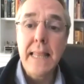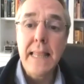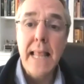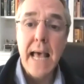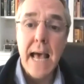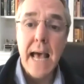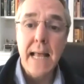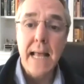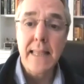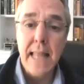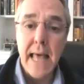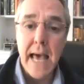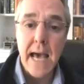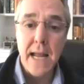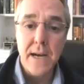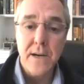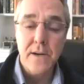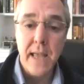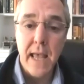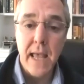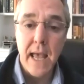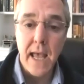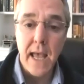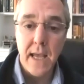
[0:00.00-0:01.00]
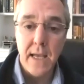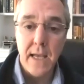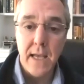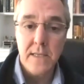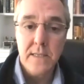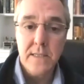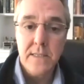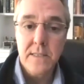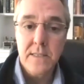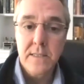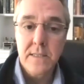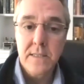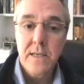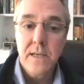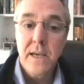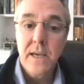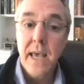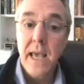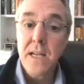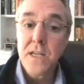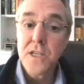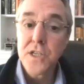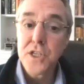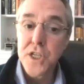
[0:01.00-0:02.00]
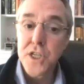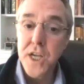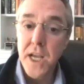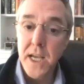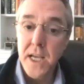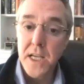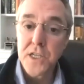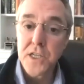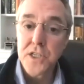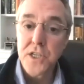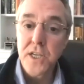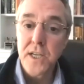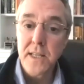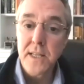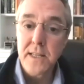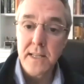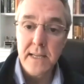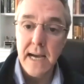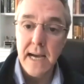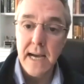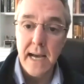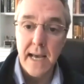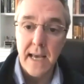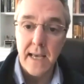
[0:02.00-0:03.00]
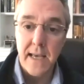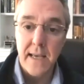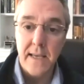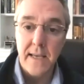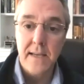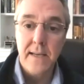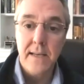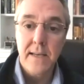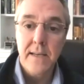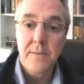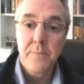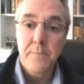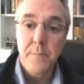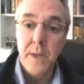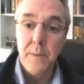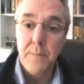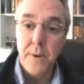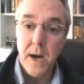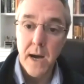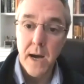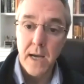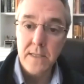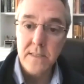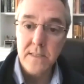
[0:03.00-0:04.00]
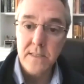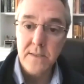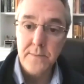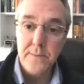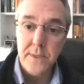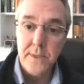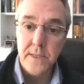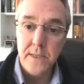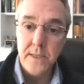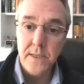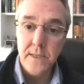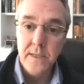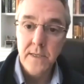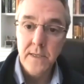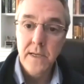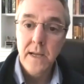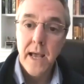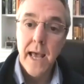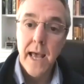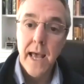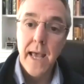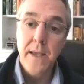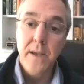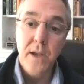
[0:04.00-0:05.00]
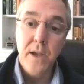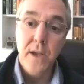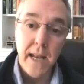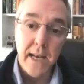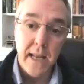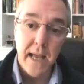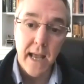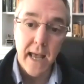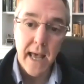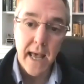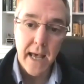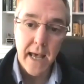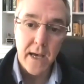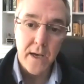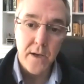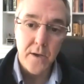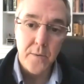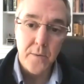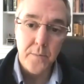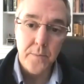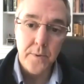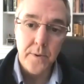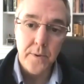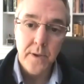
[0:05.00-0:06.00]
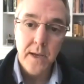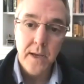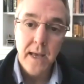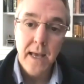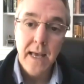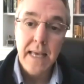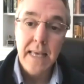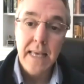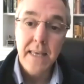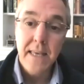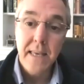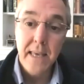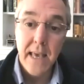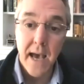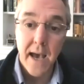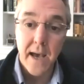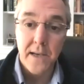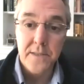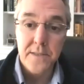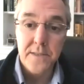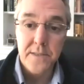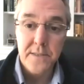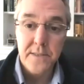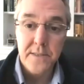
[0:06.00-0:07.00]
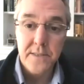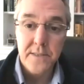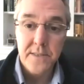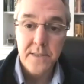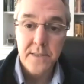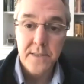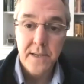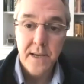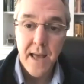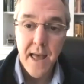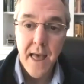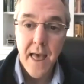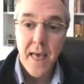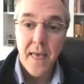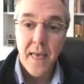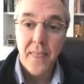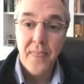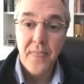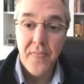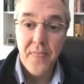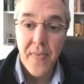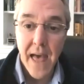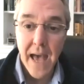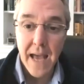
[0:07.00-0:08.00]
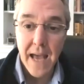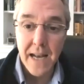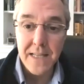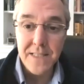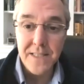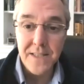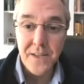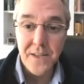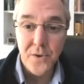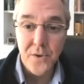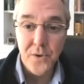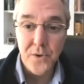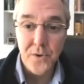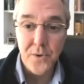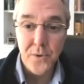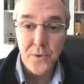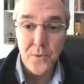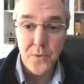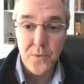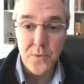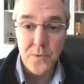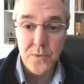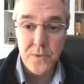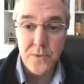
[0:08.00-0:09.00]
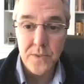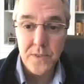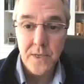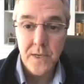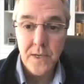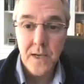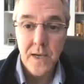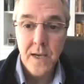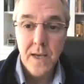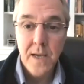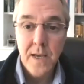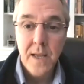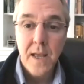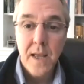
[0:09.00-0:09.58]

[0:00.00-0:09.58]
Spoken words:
In that latter case, can changing the diet be possible, and can it help? Yes, that is the good news.